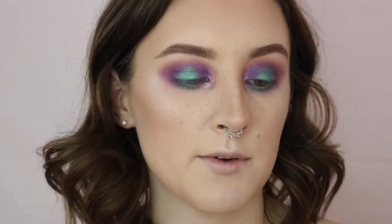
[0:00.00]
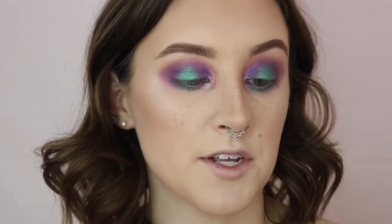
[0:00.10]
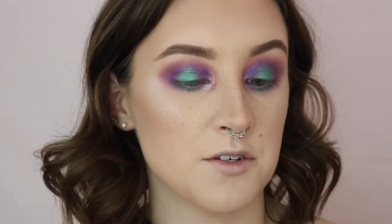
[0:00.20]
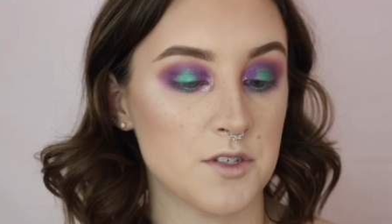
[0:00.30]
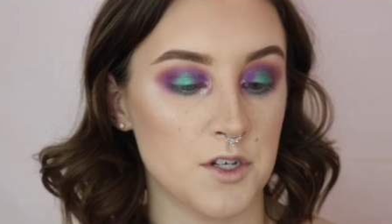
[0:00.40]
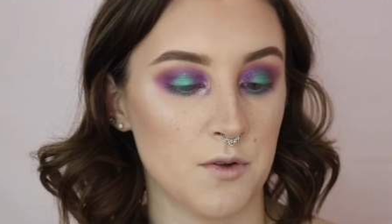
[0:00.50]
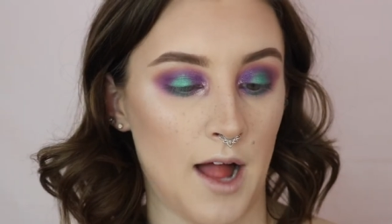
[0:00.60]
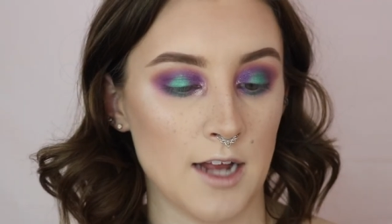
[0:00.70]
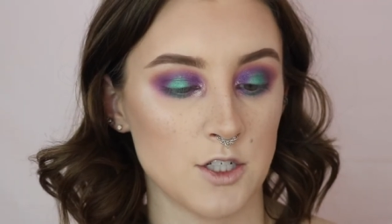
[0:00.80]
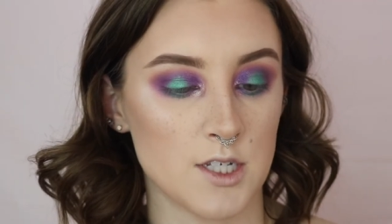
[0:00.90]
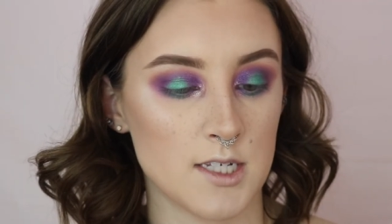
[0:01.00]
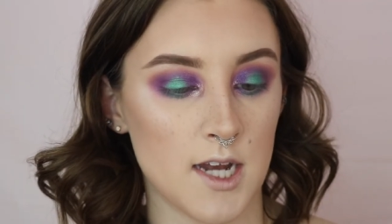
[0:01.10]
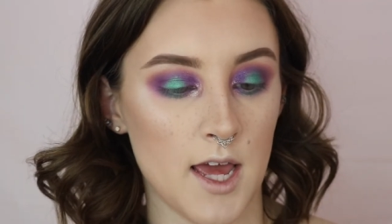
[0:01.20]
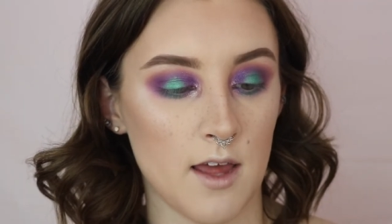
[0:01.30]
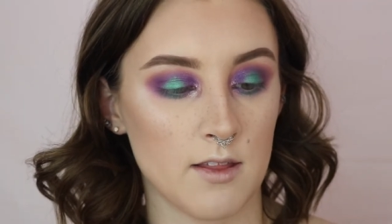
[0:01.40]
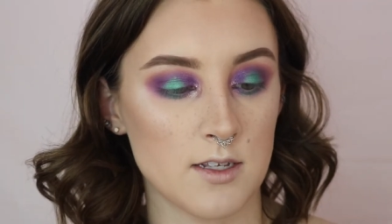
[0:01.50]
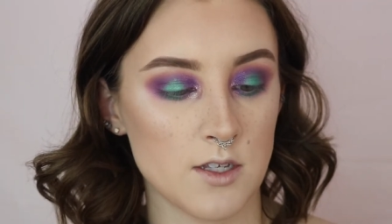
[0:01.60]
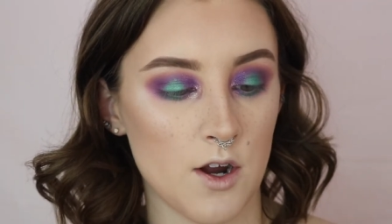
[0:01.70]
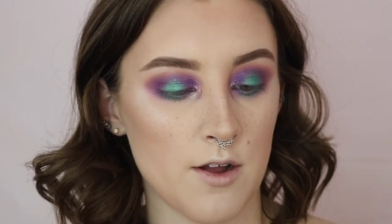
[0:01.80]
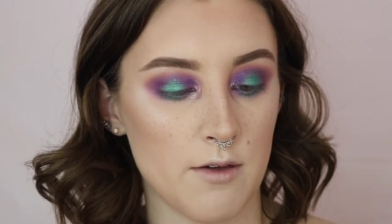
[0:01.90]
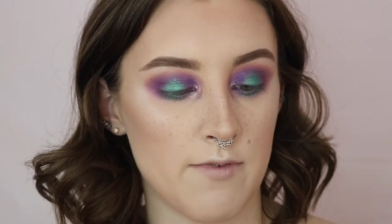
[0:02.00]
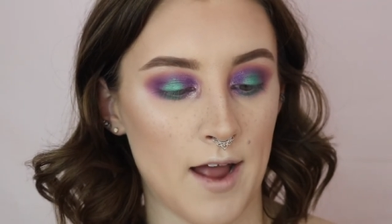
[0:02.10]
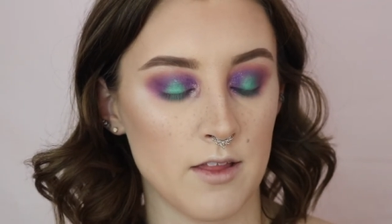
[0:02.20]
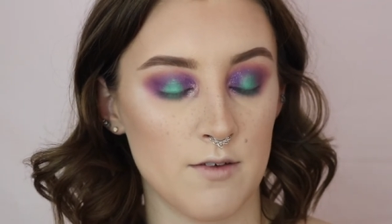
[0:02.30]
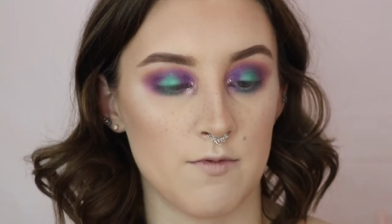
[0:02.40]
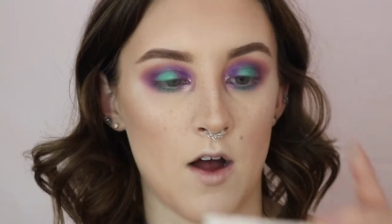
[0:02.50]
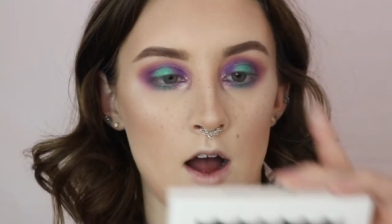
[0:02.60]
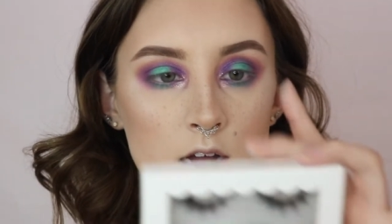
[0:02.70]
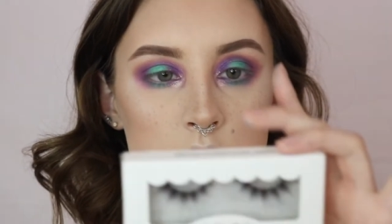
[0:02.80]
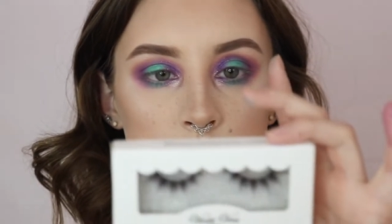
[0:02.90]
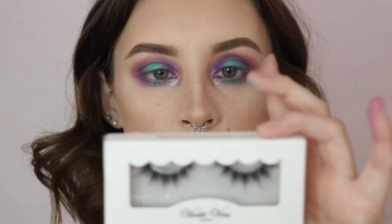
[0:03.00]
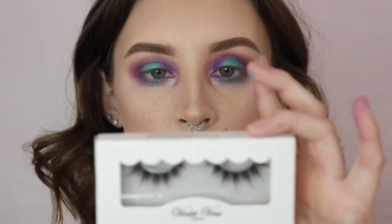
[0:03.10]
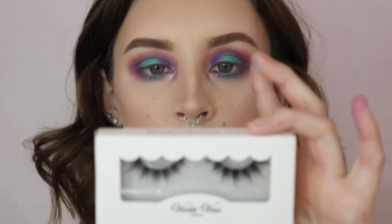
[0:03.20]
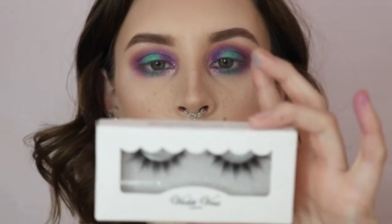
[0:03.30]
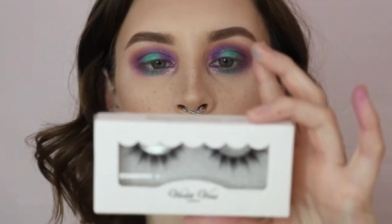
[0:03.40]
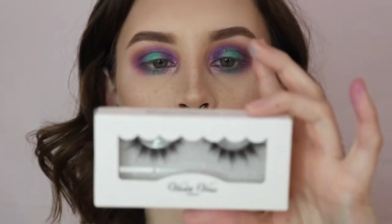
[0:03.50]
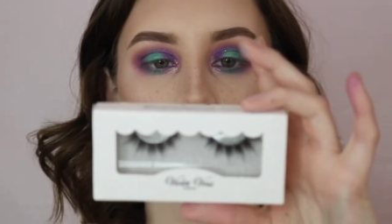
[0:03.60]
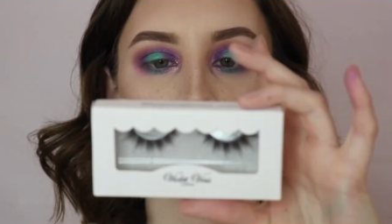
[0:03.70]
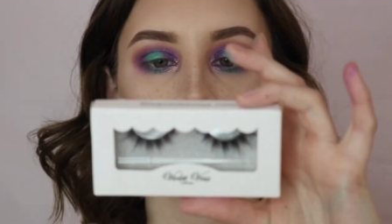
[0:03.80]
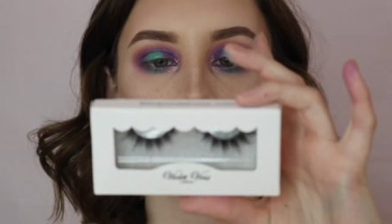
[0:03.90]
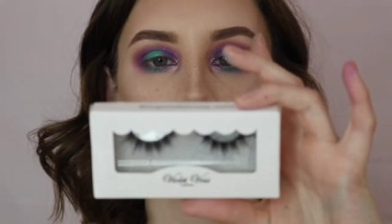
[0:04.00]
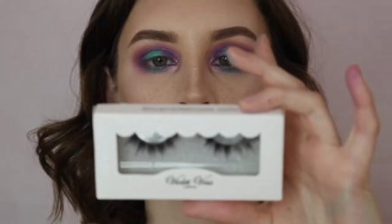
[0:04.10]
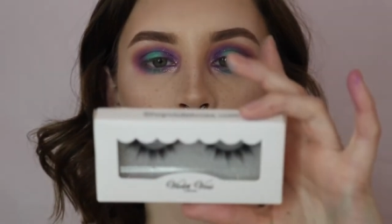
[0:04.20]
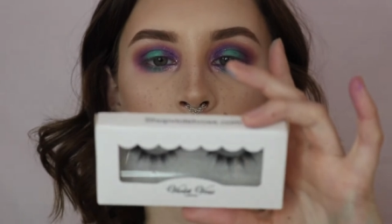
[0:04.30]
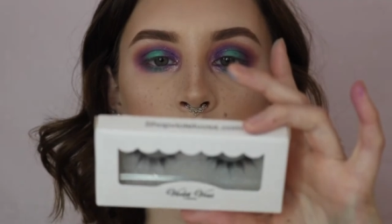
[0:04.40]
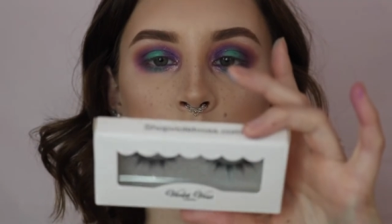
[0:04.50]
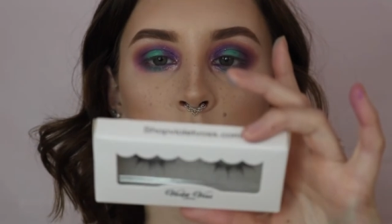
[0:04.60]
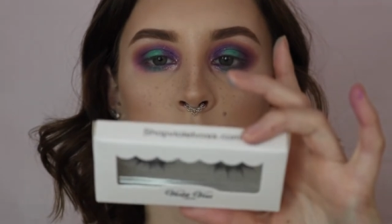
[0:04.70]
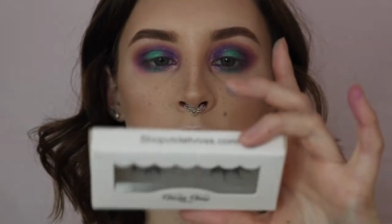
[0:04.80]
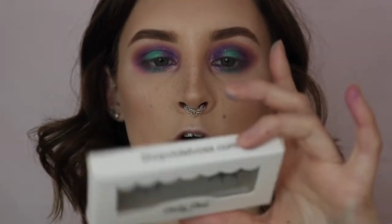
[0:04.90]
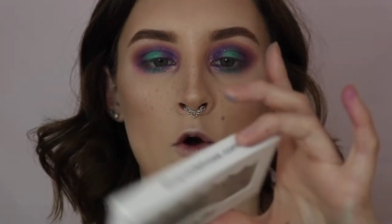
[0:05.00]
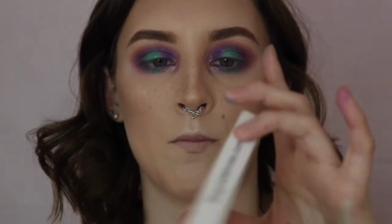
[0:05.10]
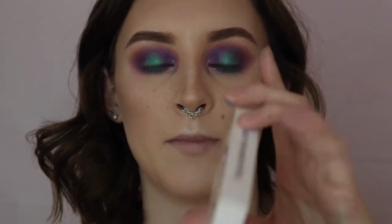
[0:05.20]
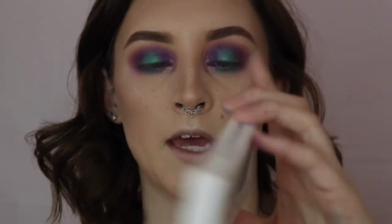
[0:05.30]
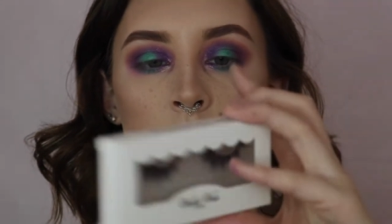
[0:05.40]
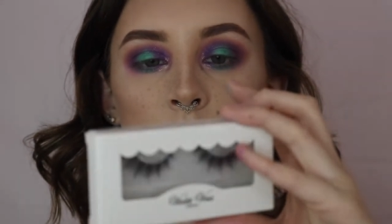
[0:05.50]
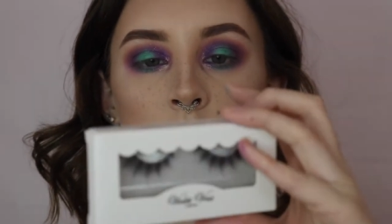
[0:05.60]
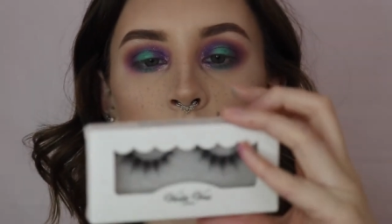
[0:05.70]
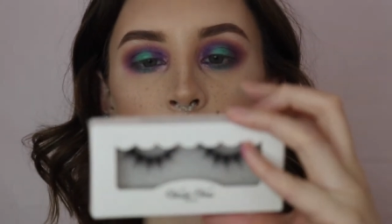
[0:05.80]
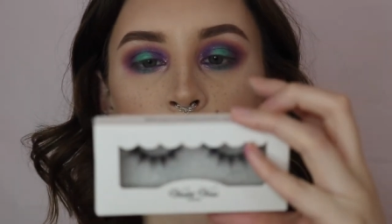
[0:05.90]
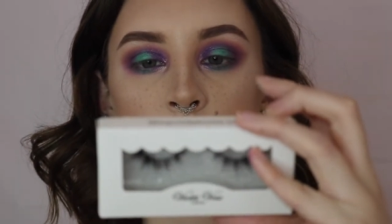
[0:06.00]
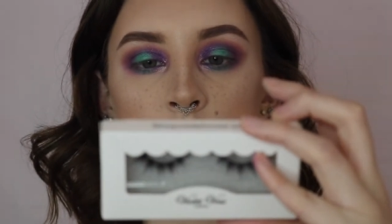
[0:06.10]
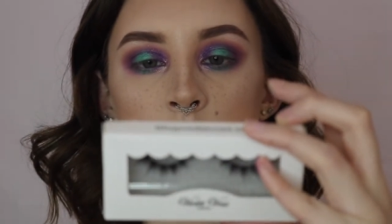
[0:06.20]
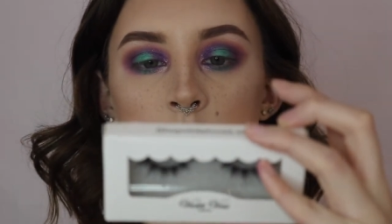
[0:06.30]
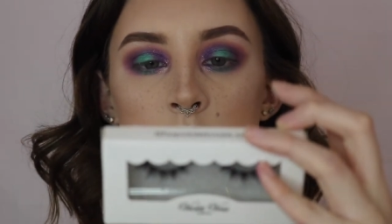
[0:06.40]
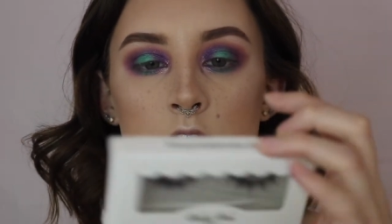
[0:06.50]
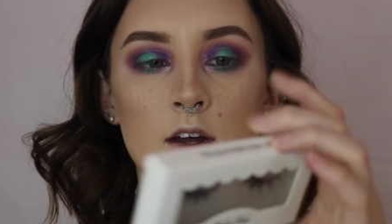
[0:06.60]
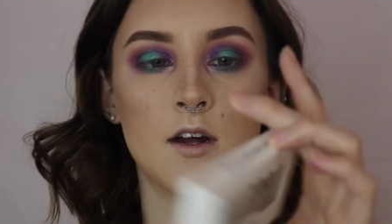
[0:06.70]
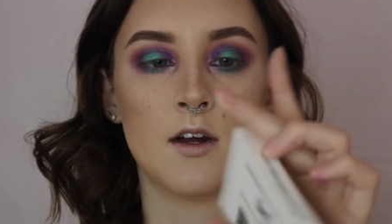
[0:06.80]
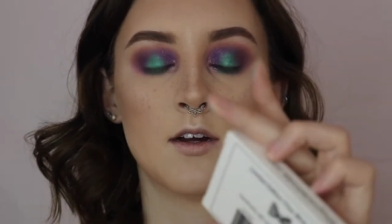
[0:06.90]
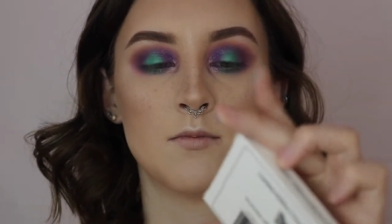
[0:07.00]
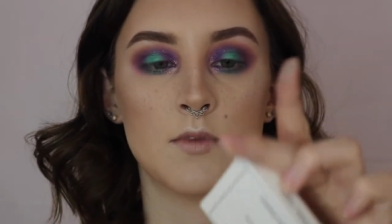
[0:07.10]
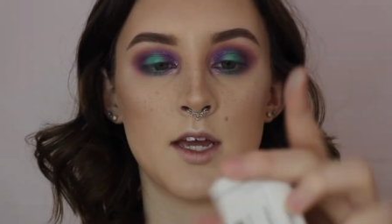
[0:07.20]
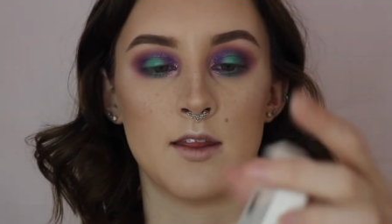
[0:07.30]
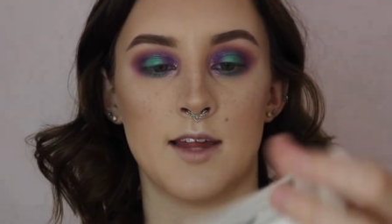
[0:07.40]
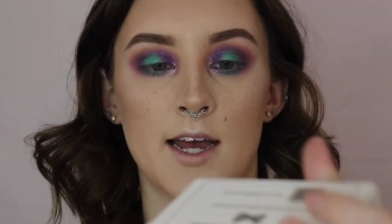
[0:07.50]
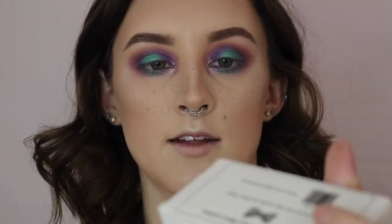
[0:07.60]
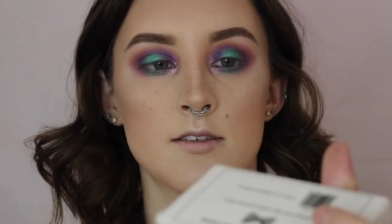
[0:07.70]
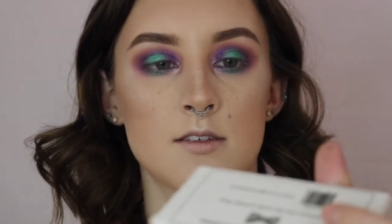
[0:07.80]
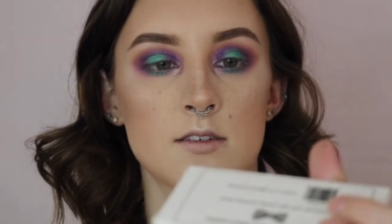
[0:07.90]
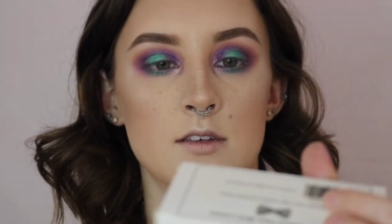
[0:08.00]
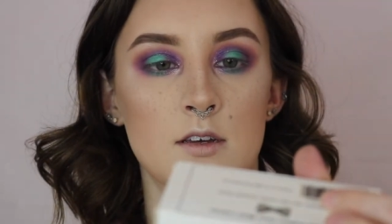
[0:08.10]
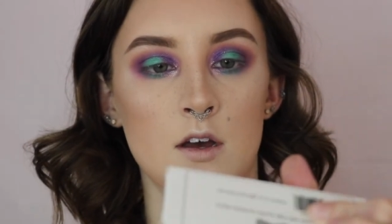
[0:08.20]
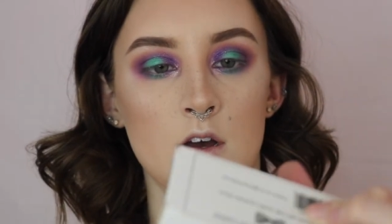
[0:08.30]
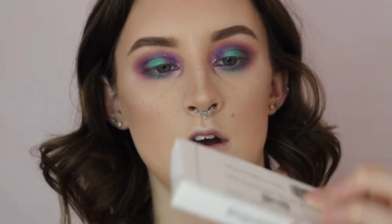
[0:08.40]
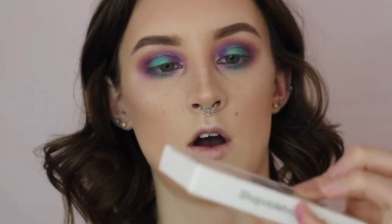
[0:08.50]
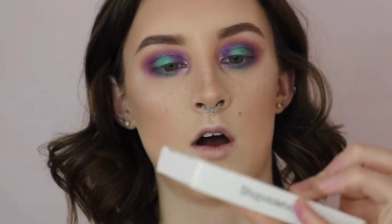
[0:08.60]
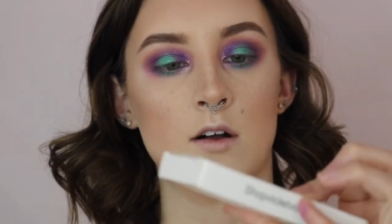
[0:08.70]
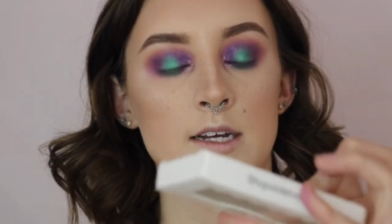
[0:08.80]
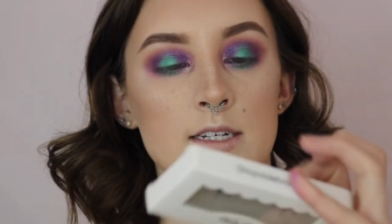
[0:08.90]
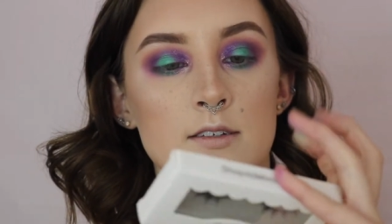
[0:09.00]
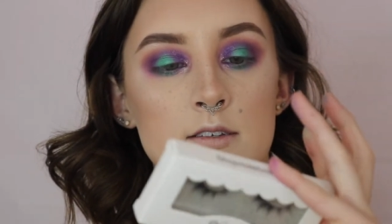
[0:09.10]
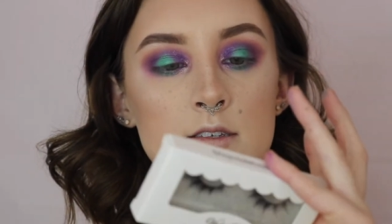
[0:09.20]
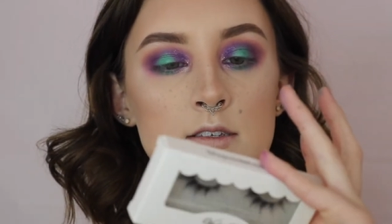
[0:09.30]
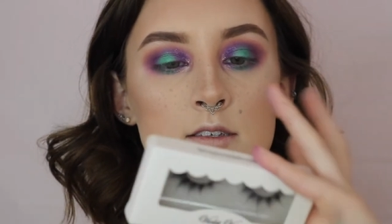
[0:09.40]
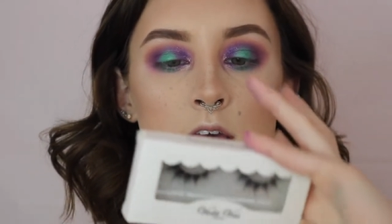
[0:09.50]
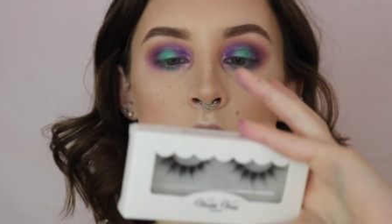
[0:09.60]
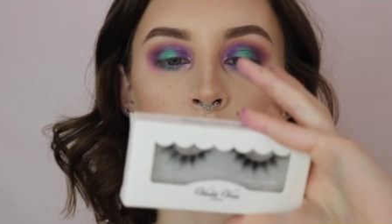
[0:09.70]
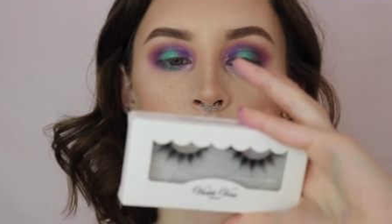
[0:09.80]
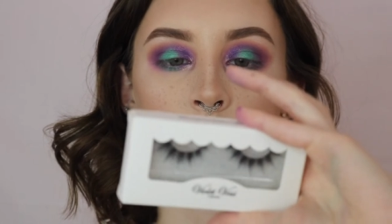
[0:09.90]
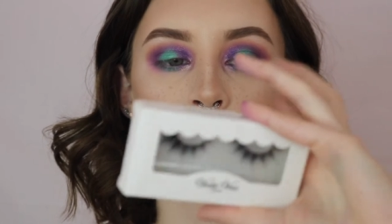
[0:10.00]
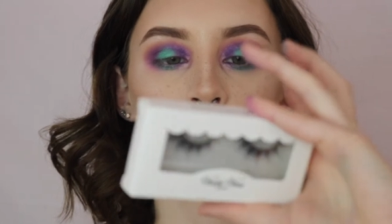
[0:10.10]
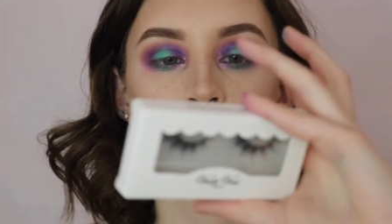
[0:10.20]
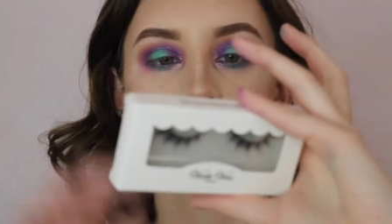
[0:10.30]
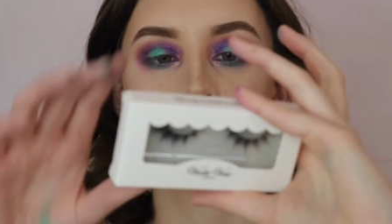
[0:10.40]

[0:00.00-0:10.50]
I want to use new lashes today, and these are the Violet Voss Limited Edition Faux Mink Lashes. And that's all it says.